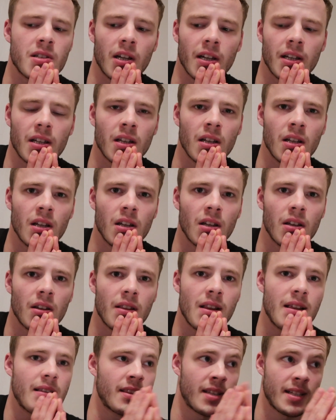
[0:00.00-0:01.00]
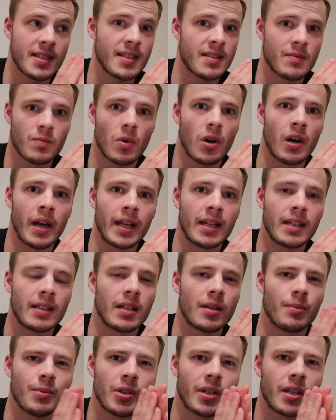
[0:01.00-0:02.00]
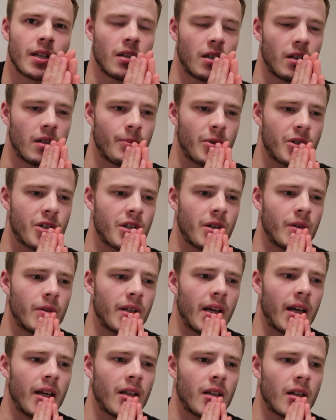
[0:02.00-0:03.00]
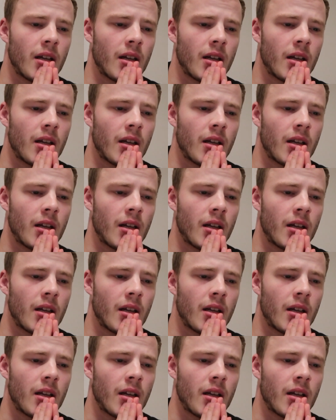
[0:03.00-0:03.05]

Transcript: Like, this is what I ended up looking like on my show day.